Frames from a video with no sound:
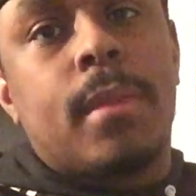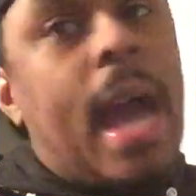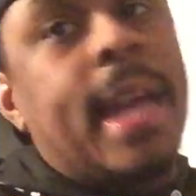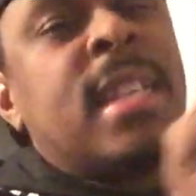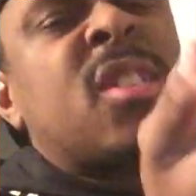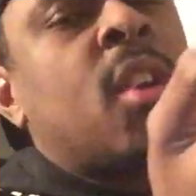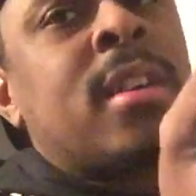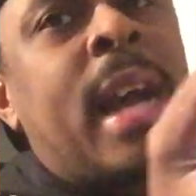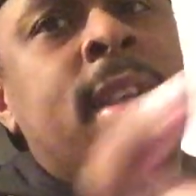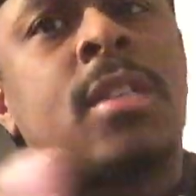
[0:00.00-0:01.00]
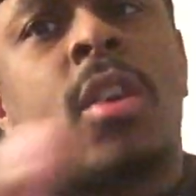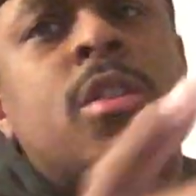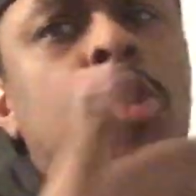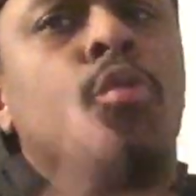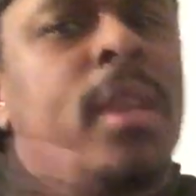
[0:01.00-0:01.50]
I didn't
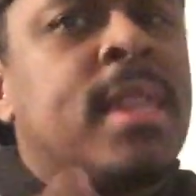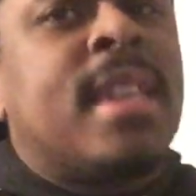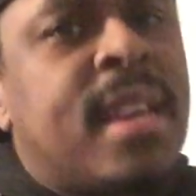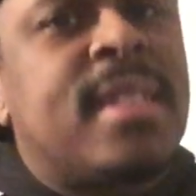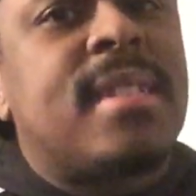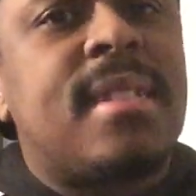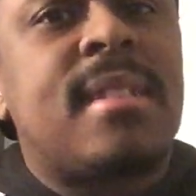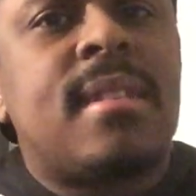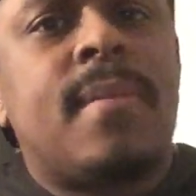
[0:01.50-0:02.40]
start doing this